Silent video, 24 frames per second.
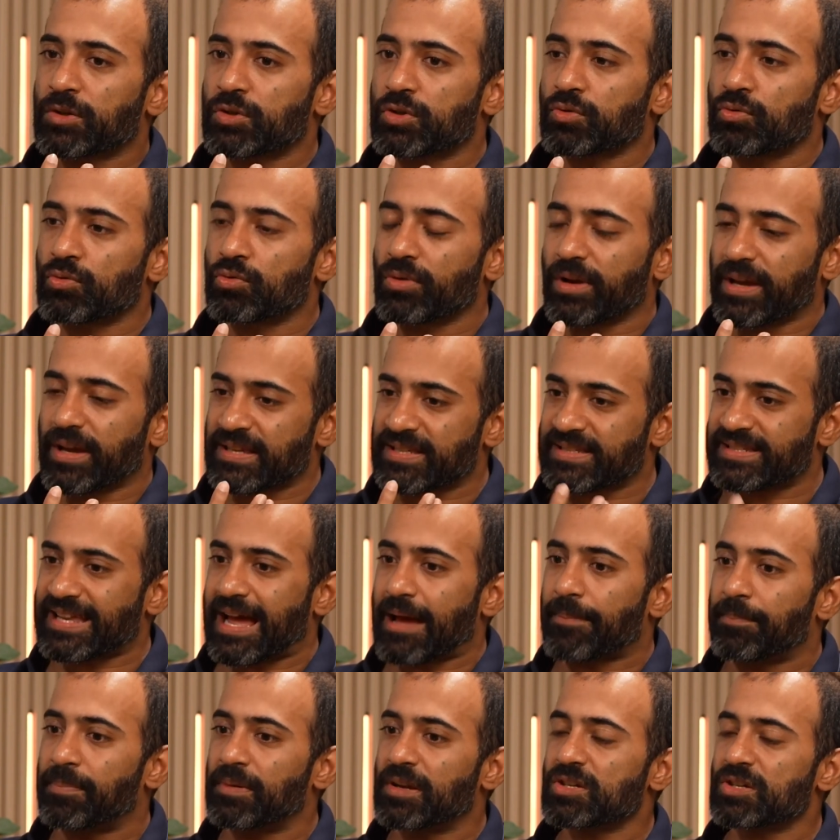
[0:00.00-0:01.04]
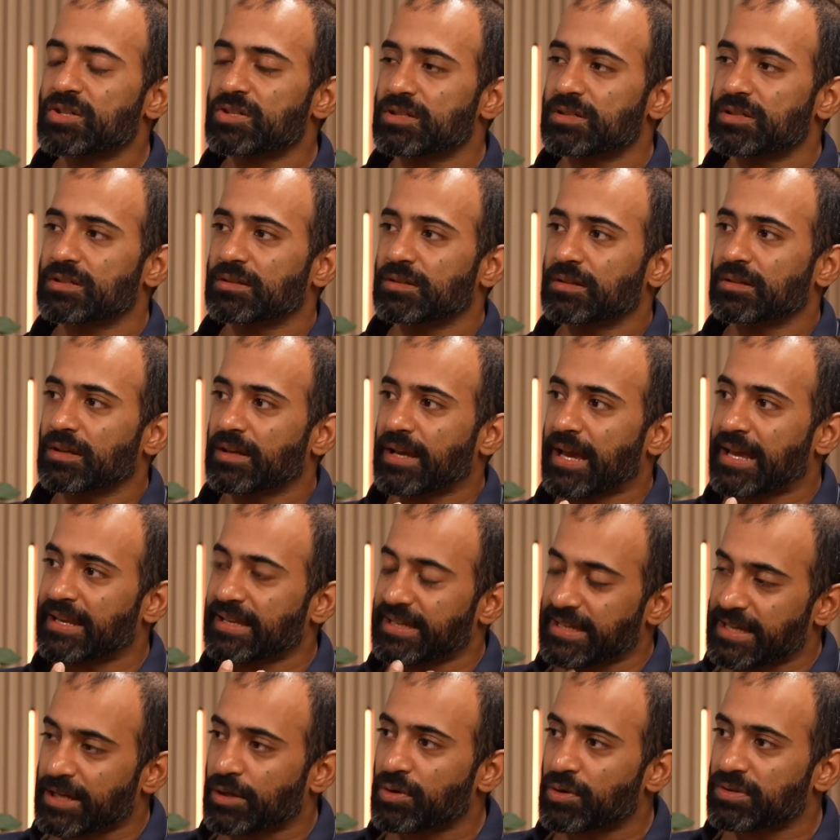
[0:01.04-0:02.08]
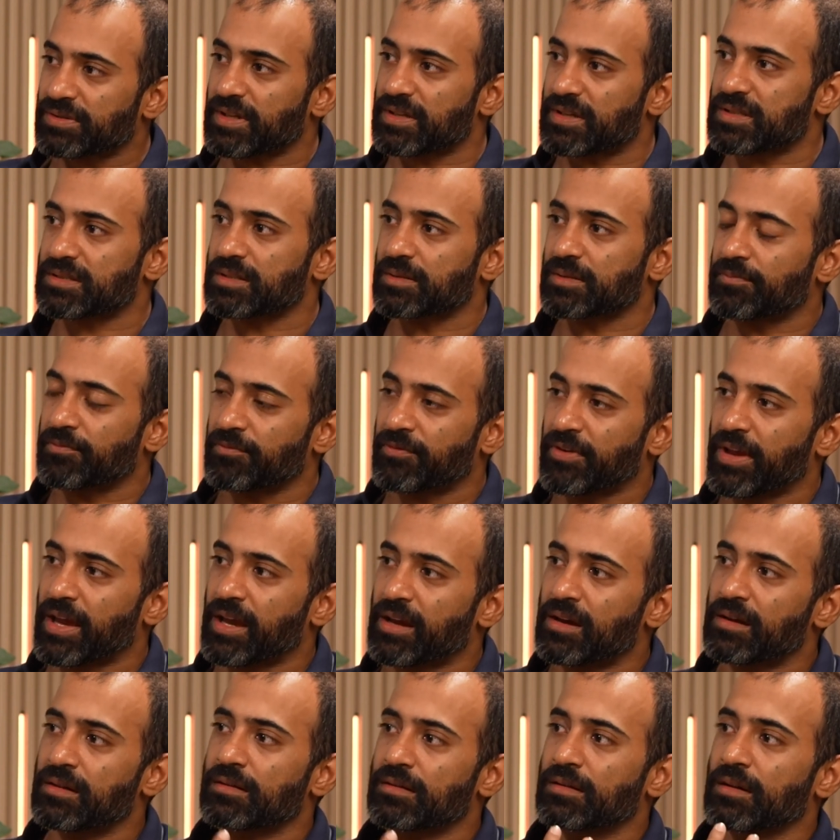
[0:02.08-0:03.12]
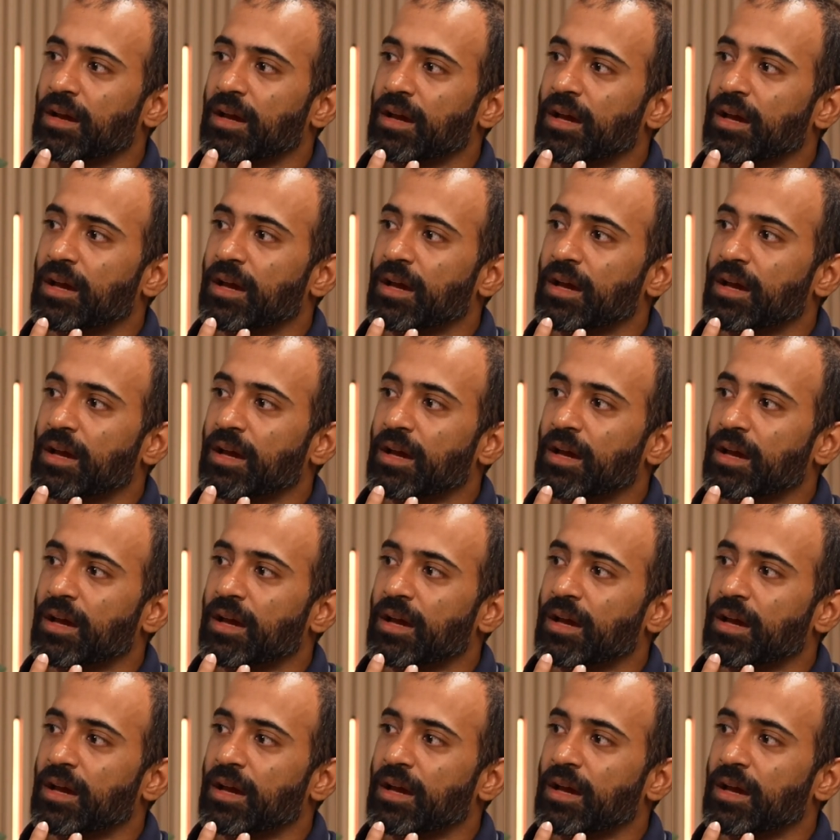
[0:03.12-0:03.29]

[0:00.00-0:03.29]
to establish an ecosystem where,